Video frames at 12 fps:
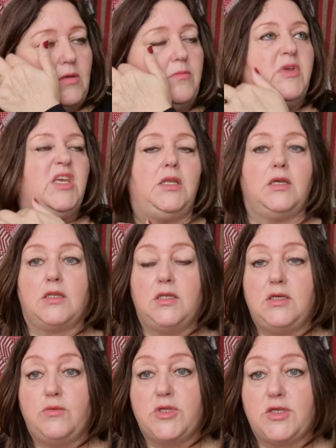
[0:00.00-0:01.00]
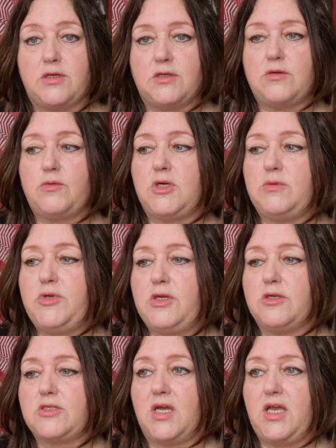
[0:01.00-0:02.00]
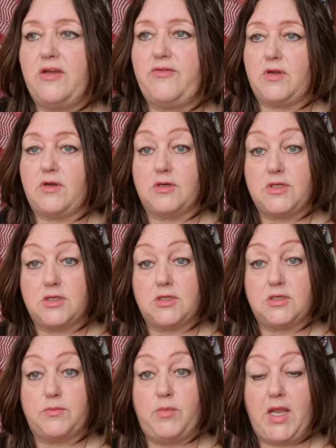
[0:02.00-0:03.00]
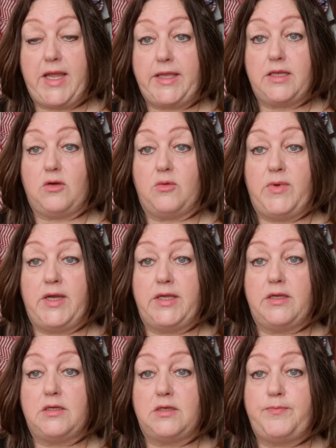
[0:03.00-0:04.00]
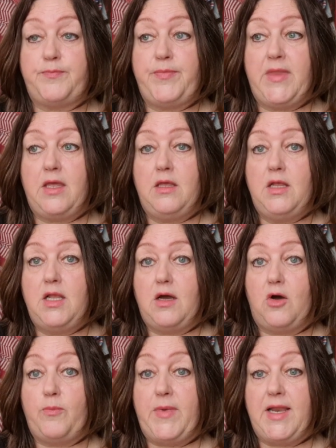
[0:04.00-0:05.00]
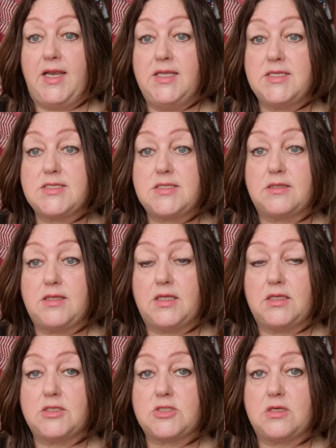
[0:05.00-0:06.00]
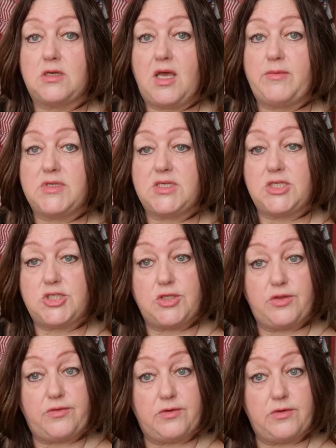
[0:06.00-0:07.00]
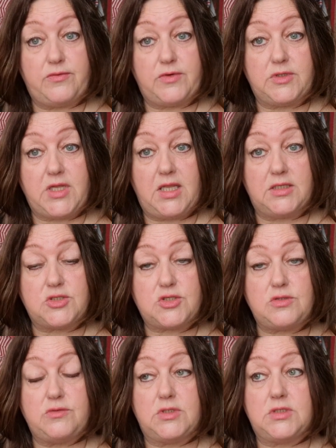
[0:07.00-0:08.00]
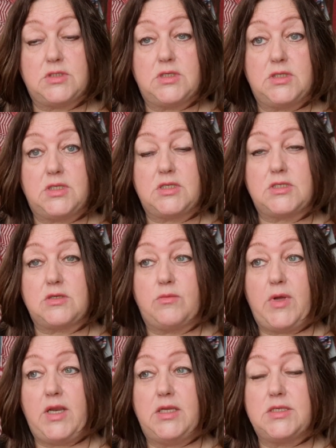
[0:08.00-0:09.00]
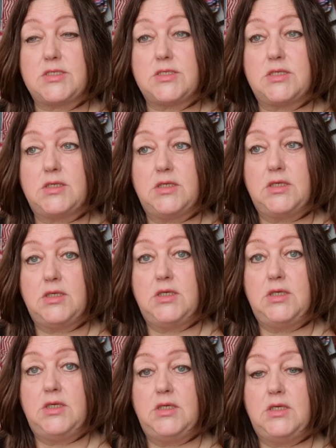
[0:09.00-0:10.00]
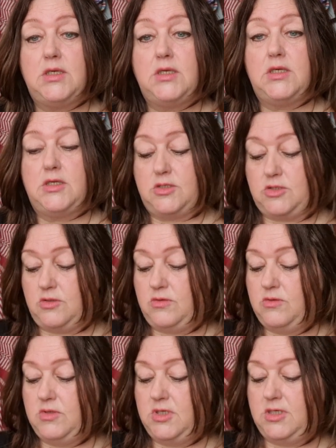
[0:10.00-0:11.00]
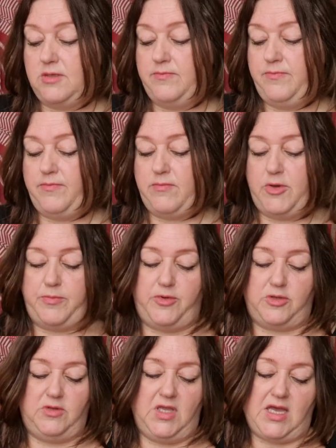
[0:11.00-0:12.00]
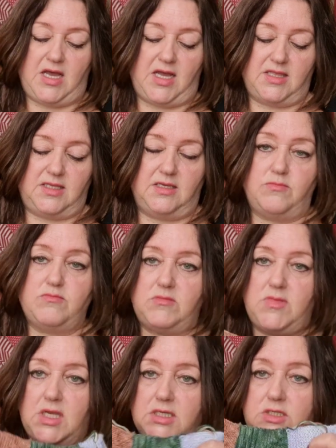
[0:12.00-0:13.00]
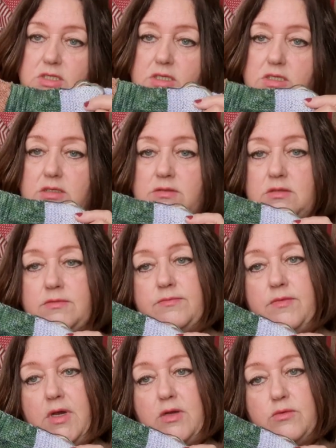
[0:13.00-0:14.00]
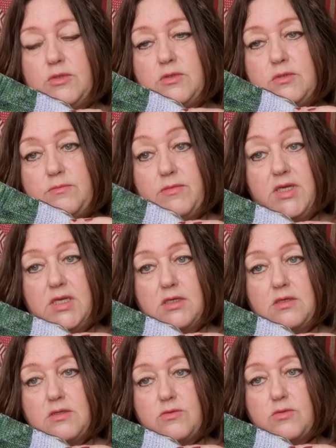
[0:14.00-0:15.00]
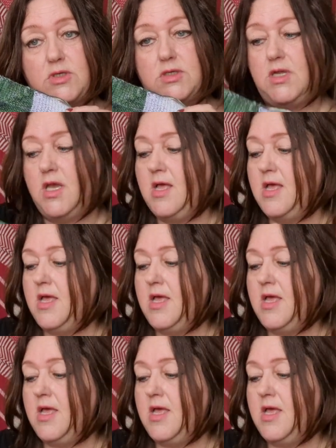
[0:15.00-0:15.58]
immediately with another one, because I another blanket on my list. That is the Habitation Throw from Helen Stewart. That's on my list. So, but yeah, I think next year I will make another one.